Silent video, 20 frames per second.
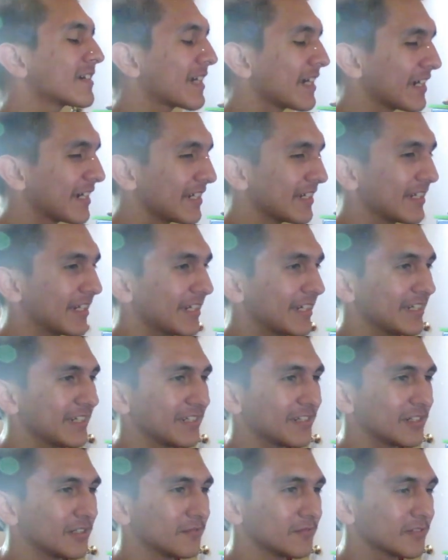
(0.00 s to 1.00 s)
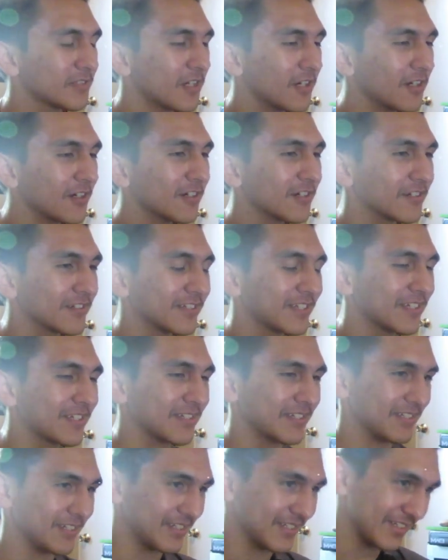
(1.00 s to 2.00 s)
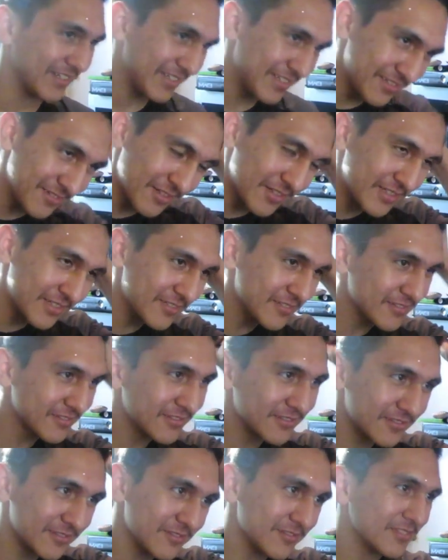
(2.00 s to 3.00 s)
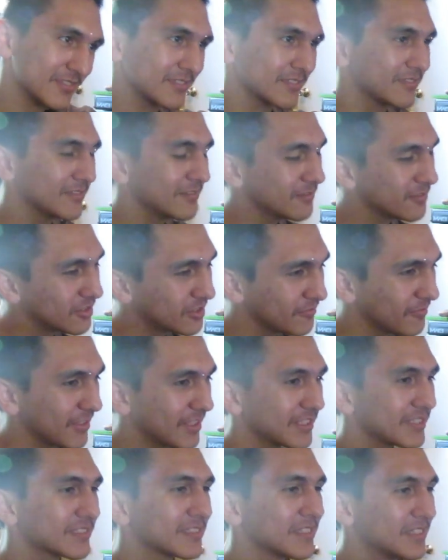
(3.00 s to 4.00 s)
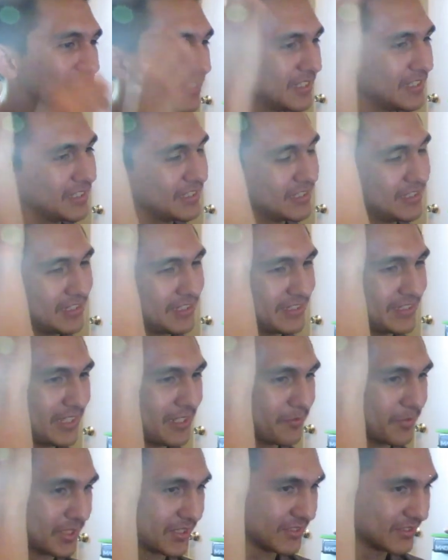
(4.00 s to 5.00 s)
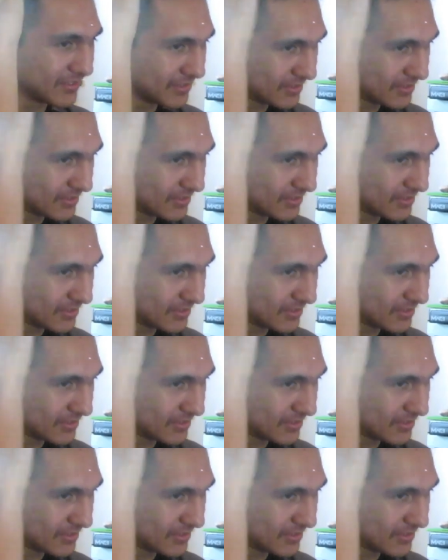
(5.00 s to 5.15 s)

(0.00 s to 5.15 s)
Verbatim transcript: Okay, I didn't know it was her. Ah, I knew. I knew who was who she was. Damn it.